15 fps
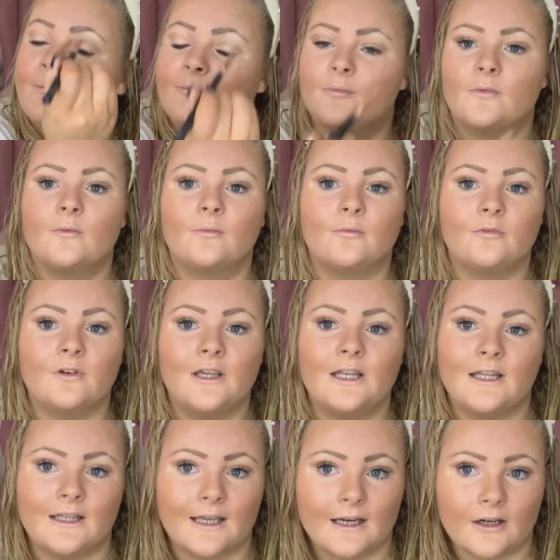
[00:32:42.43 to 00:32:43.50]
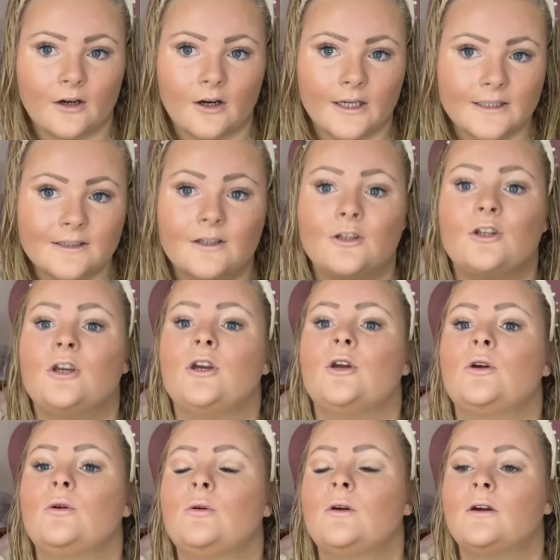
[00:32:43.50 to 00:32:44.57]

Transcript: I'm feeling that, guys, I knew.